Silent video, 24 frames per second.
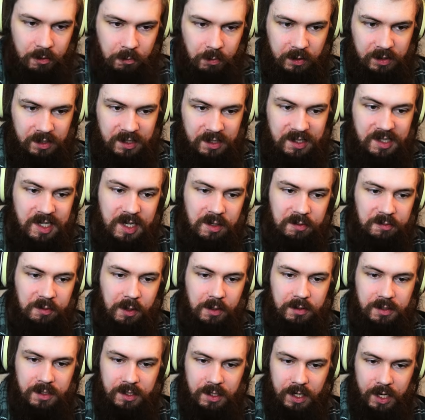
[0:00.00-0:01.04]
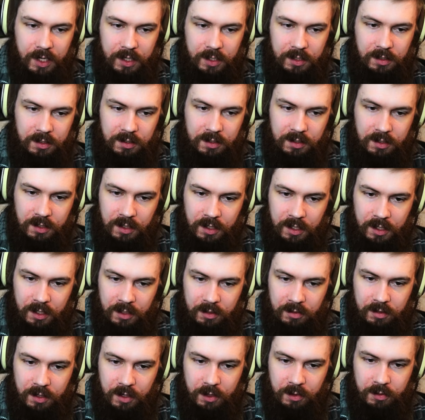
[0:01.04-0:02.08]
With the default settings,
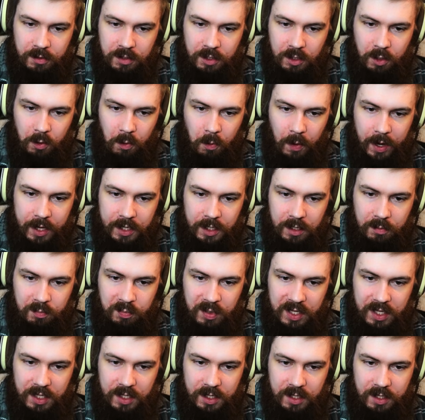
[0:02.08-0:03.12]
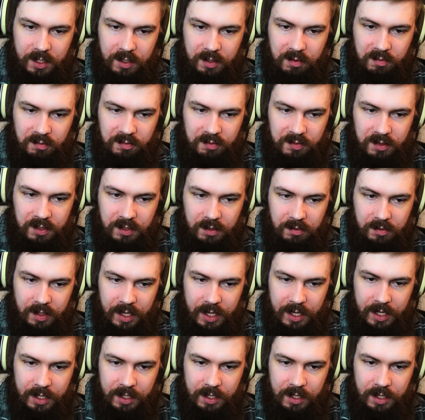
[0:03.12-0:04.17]
there's quite a bit of
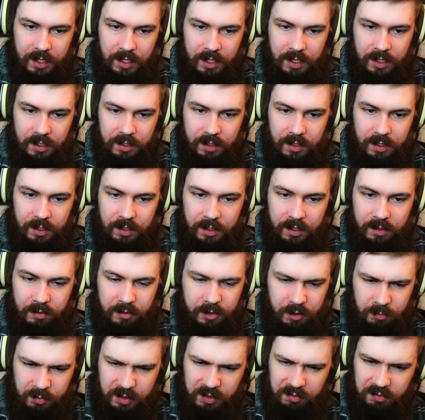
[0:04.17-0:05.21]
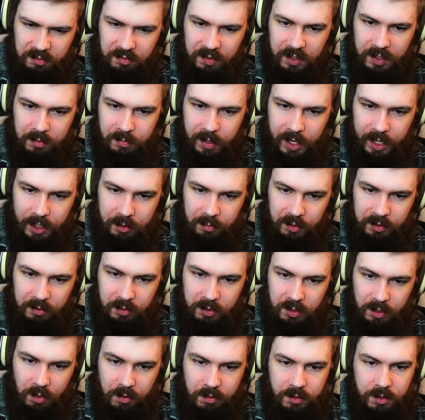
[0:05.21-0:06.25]
delay, a little bit of feedback, but
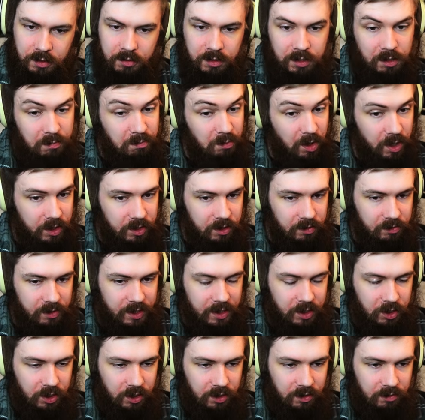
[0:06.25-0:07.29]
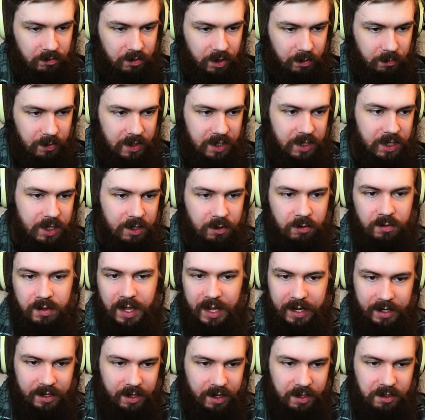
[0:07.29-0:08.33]
there's also some modulation. And we hear
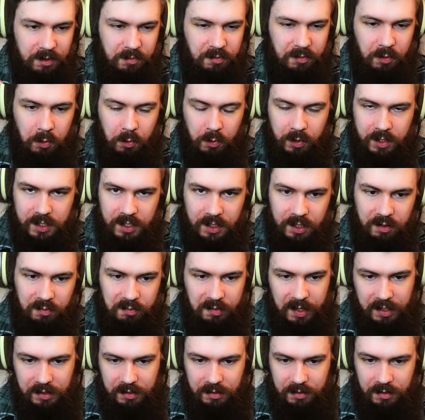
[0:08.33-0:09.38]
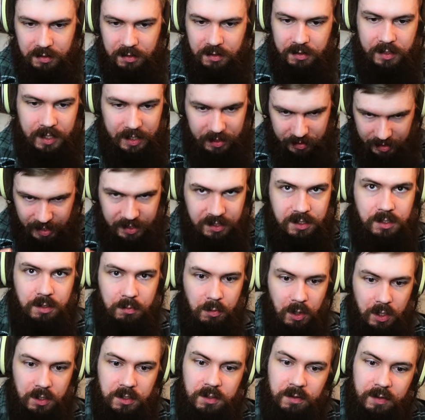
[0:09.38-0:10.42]
that kind of chorusing effect in the delay. That's the
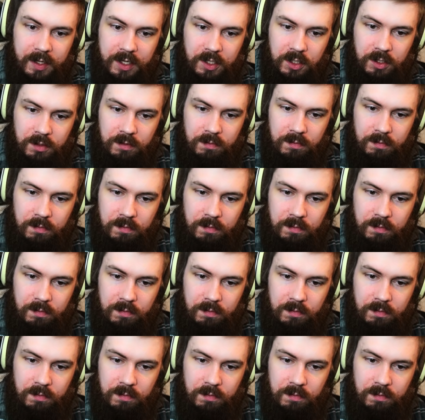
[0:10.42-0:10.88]
modulation.